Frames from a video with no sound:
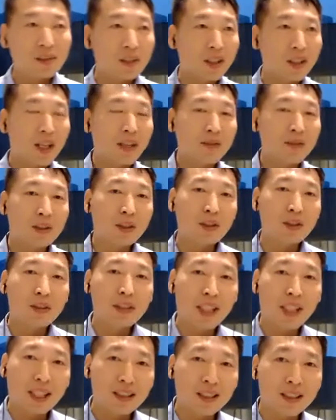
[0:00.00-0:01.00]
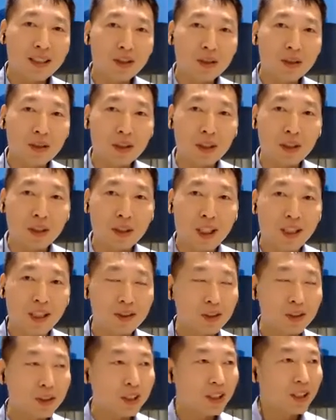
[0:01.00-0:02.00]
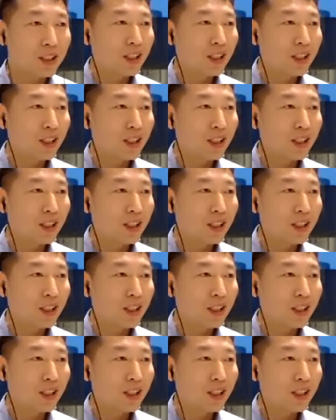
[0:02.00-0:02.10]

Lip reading: After landing on the ground,